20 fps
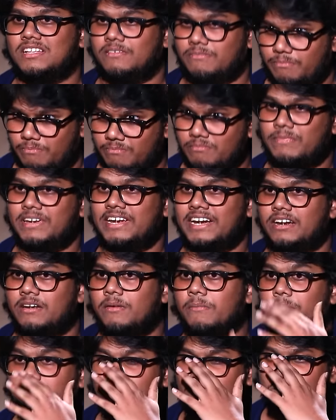Be it
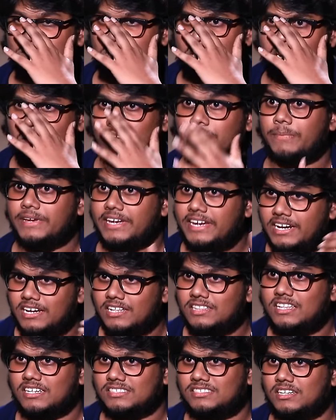Bimbisara, be it
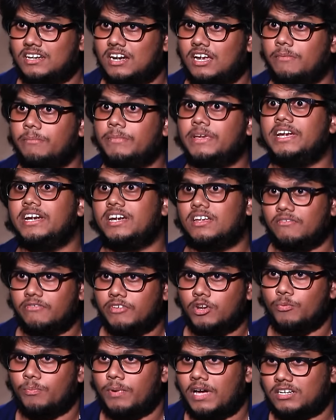Dasara, be it
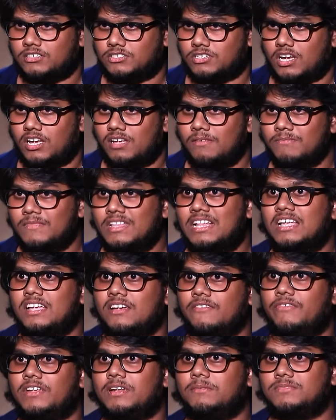Virupaksha,
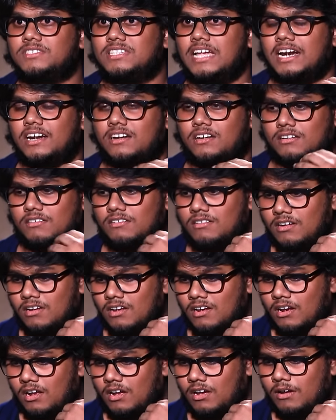films that
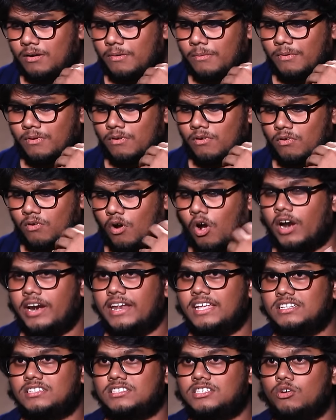
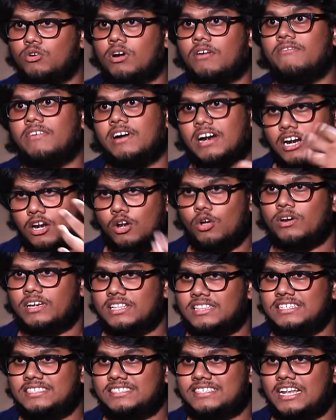audience ni oka world loki
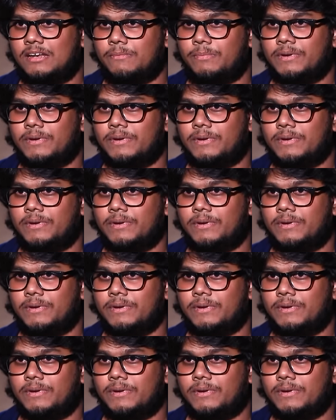teeskelipoye